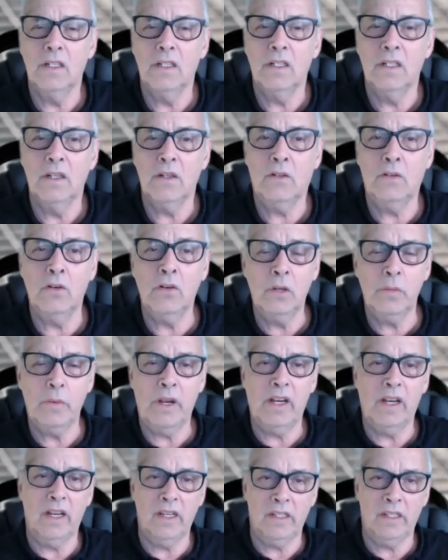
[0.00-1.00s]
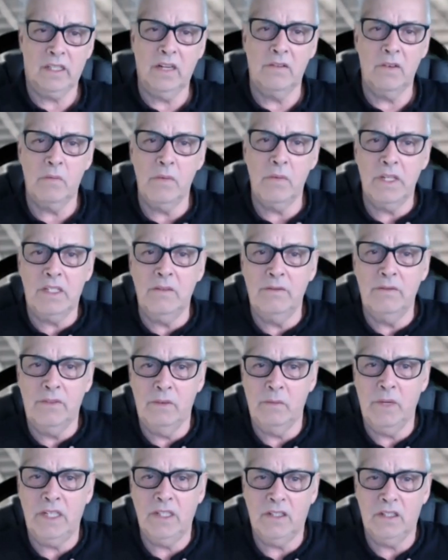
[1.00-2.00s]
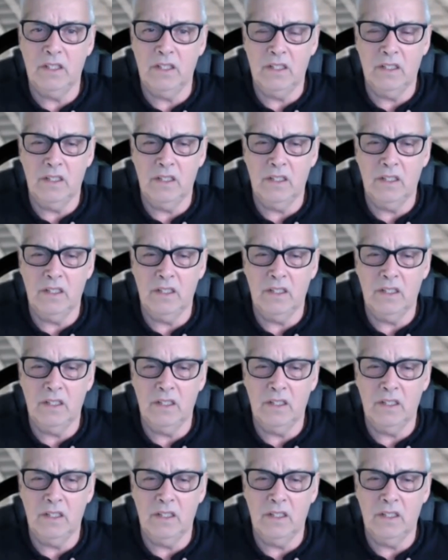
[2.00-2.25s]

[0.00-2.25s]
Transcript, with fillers: You talk about us giving misinformation.